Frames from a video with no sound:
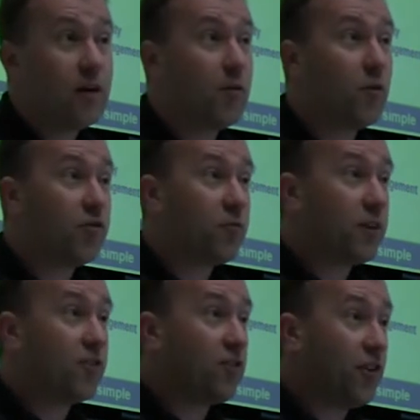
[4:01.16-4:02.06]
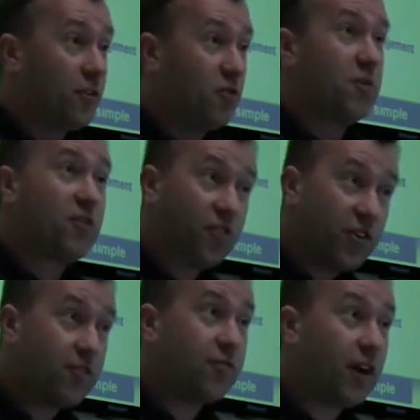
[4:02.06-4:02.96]
I want to be a cert want to be
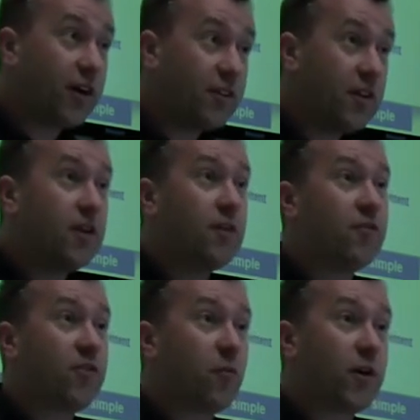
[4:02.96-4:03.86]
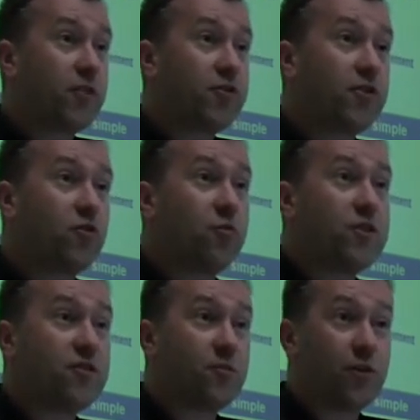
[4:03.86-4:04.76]
certified for some of my critical
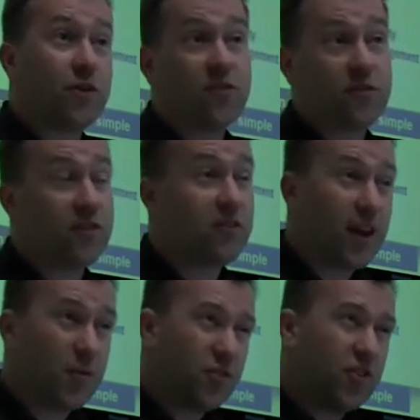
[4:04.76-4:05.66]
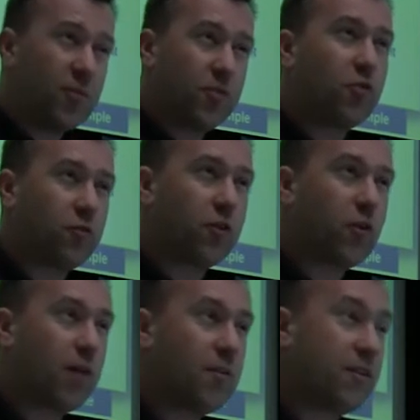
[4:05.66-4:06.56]
business processes," and that was a typical
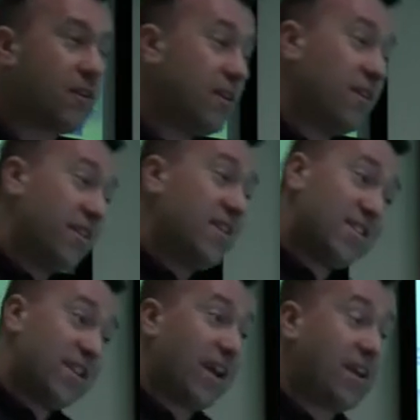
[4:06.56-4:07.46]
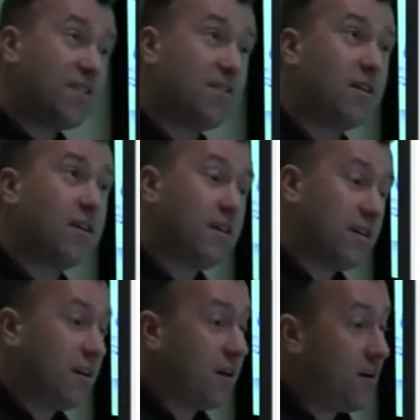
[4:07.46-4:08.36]
requirement. These days,
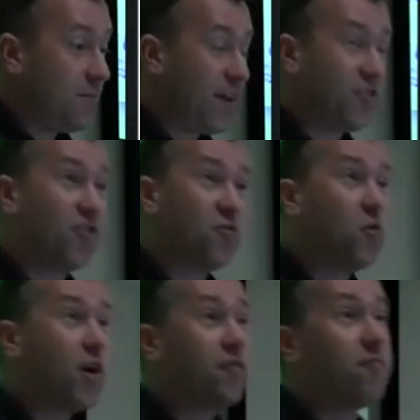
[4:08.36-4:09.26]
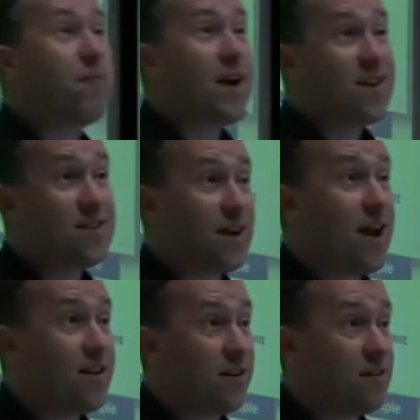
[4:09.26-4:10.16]
Uh, that's just one of many
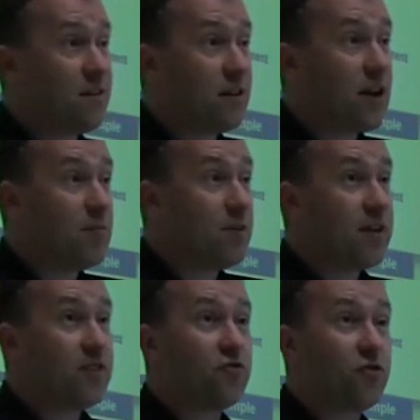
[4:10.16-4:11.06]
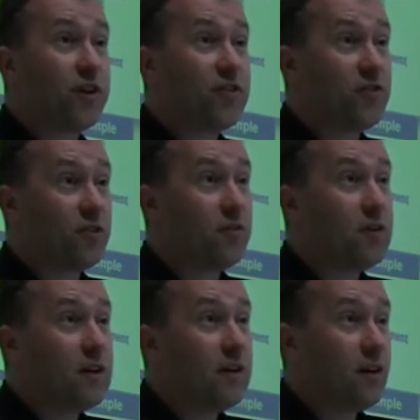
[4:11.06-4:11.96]
standards that a company is trying to
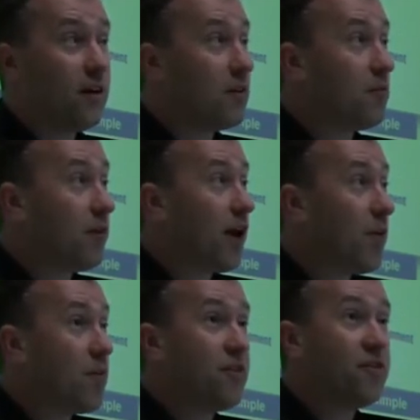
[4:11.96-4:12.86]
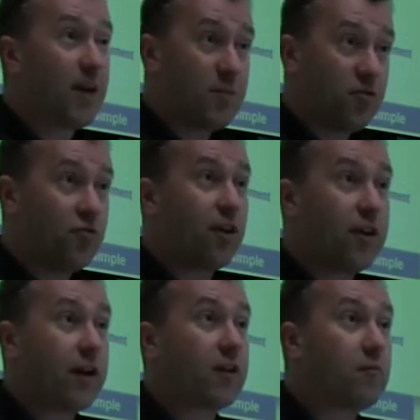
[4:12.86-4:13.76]
uh, comply with and demonstrate
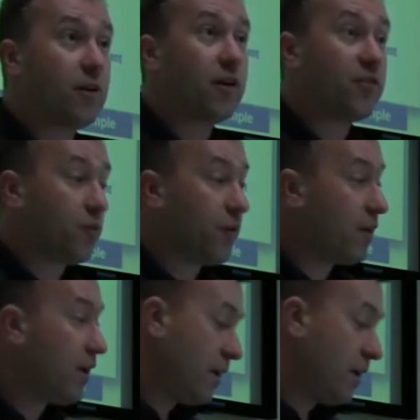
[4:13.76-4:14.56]
that compliance with.